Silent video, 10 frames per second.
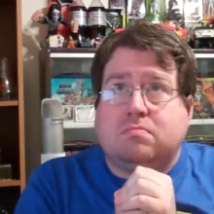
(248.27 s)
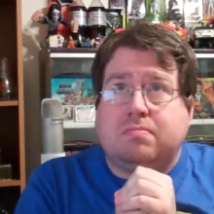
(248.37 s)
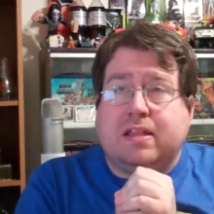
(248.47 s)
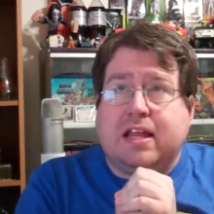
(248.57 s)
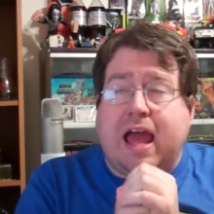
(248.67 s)

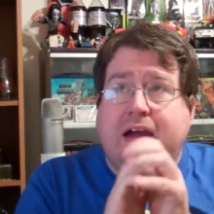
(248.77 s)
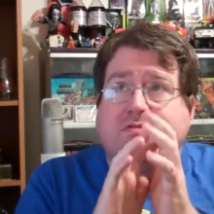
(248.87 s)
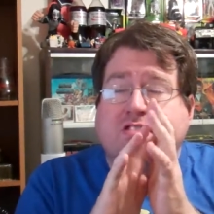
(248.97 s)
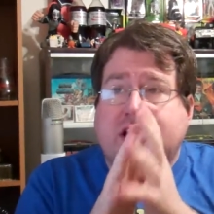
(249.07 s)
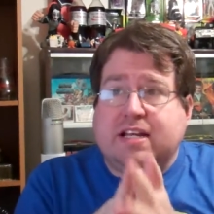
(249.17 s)
but then
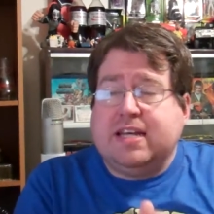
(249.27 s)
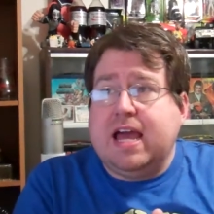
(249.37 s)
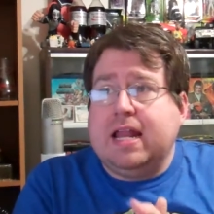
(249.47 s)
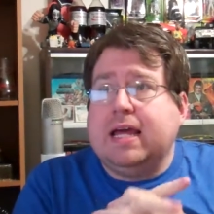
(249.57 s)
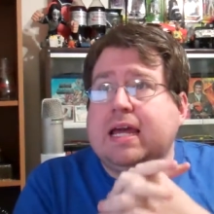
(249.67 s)
after
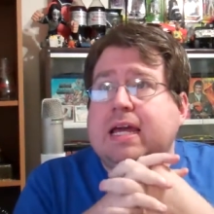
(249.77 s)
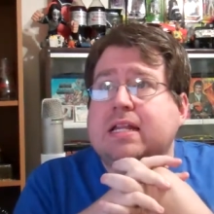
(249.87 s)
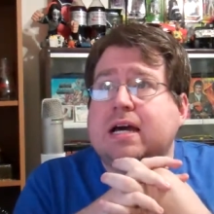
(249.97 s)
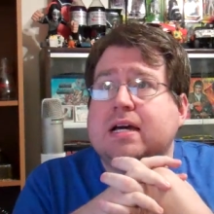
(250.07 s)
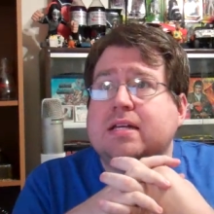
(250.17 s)
Titanic, he
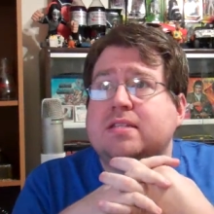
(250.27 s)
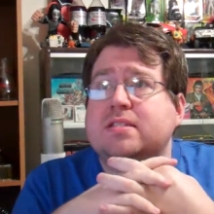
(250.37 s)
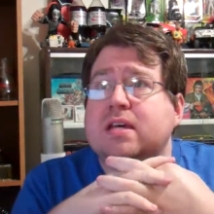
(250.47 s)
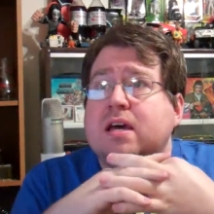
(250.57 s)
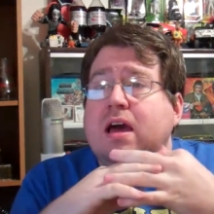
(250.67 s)

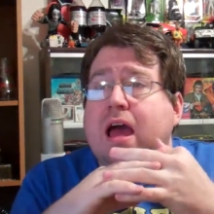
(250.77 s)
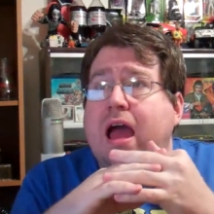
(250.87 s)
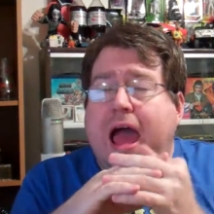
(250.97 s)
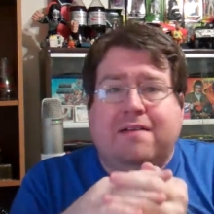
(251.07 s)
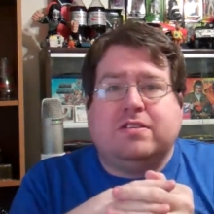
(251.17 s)
does
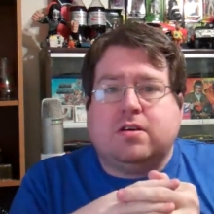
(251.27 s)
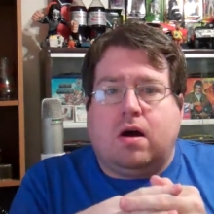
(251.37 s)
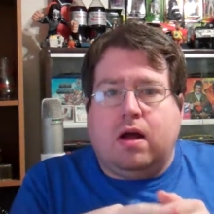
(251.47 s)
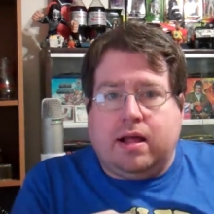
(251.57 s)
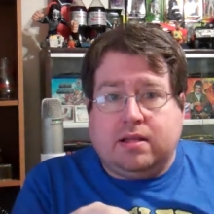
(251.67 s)

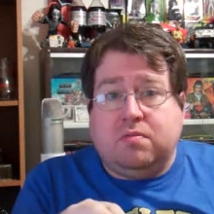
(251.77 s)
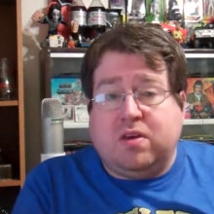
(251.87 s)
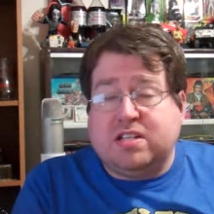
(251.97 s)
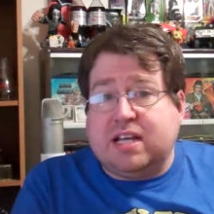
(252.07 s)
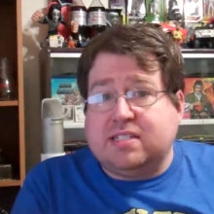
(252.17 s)
Avatar, in
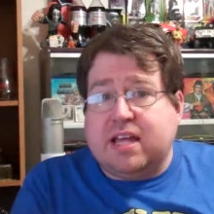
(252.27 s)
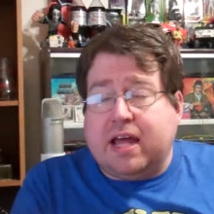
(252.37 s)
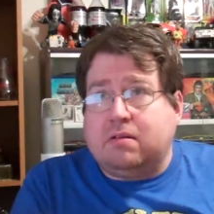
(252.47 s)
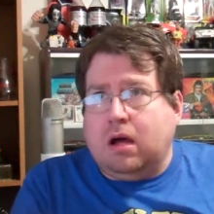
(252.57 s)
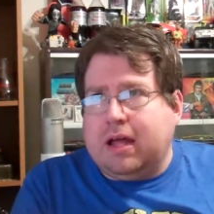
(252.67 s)
which he's
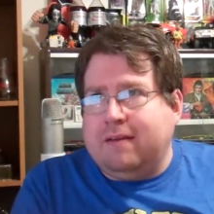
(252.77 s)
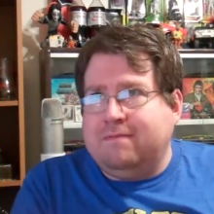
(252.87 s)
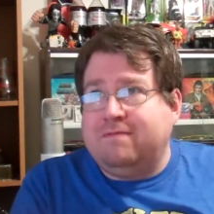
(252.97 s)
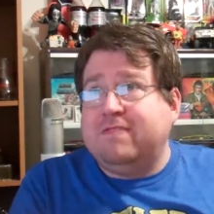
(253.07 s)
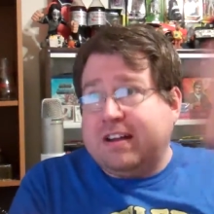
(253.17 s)
like, okay,
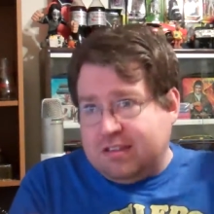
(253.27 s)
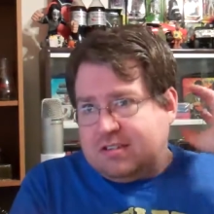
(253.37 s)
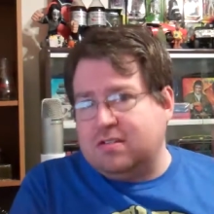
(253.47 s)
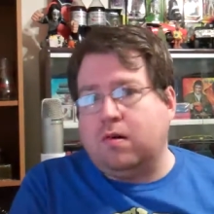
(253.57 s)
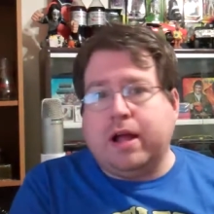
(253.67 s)
fuck the
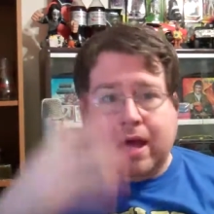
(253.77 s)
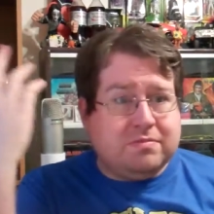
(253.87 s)
story.